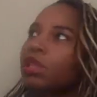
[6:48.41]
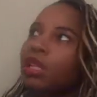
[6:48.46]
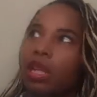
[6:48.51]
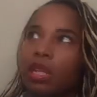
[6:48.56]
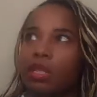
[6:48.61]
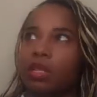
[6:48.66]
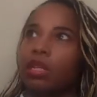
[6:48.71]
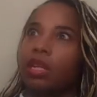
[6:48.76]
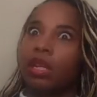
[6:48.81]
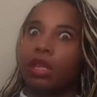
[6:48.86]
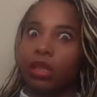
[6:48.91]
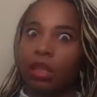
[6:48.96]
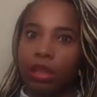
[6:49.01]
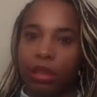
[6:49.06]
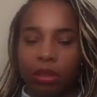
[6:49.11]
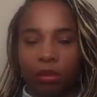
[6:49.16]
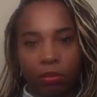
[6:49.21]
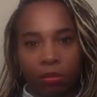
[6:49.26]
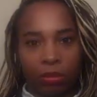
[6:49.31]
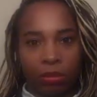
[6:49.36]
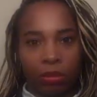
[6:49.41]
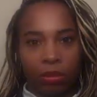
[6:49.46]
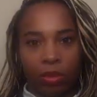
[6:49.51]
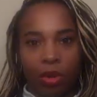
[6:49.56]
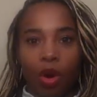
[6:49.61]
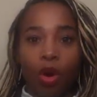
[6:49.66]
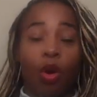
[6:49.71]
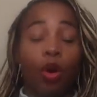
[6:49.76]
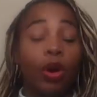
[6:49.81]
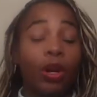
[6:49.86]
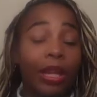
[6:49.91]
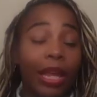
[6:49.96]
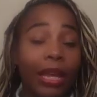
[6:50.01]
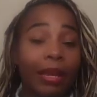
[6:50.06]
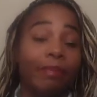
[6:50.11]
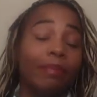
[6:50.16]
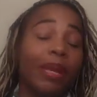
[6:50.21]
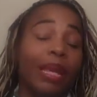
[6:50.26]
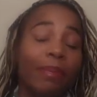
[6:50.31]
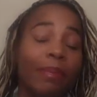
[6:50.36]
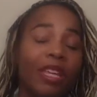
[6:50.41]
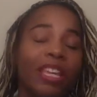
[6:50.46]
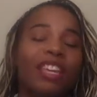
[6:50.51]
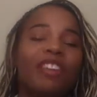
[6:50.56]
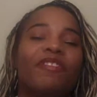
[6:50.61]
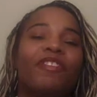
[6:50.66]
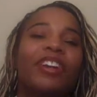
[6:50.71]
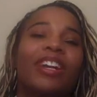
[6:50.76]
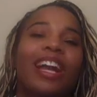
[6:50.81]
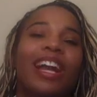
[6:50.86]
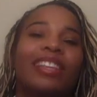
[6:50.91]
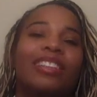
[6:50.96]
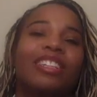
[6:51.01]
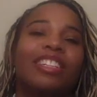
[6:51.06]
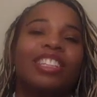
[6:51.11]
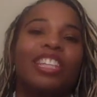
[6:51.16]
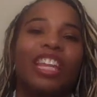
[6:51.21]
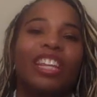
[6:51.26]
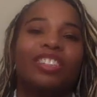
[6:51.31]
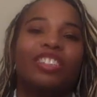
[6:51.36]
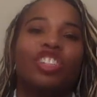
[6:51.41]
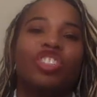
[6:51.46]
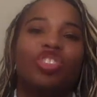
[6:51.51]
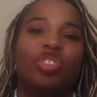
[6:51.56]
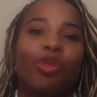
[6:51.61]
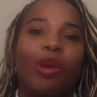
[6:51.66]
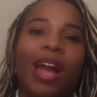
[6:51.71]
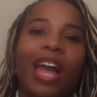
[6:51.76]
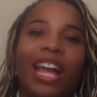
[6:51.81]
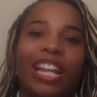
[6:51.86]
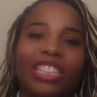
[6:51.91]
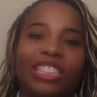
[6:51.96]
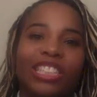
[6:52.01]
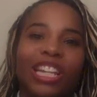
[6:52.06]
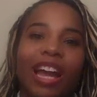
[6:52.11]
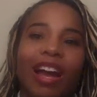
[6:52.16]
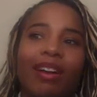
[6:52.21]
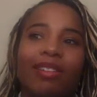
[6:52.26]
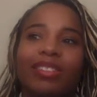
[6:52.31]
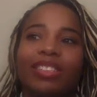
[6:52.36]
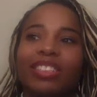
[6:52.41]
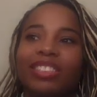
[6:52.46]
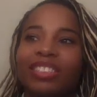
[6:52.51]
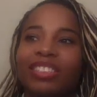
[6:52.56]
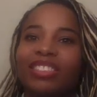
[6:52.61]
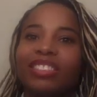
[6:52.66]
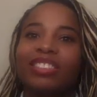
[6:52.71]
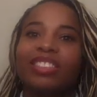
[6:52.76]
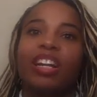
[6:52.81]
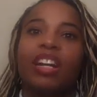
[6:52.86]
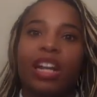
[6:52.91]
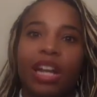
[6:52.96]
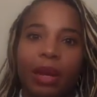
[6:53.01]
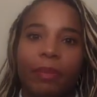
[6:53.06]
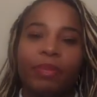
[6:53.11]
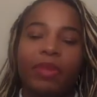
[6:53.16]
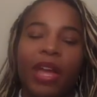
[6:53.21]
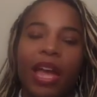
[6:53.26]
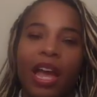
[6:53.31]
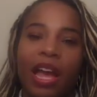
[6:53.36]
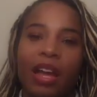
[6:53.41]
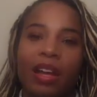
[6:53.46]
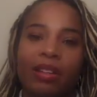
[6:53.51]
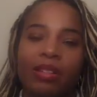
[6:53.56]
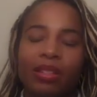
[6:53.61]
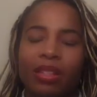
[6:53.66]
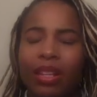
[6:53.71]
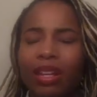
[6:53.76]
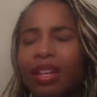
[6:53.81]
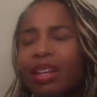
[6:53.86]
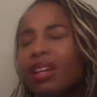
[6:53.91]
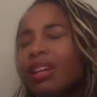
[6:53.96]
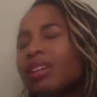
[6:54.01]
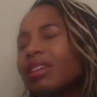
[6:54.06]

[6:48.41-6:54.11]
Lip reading: That's nothing. Or like maybe he forgot to take the trash out and it stunk up the house.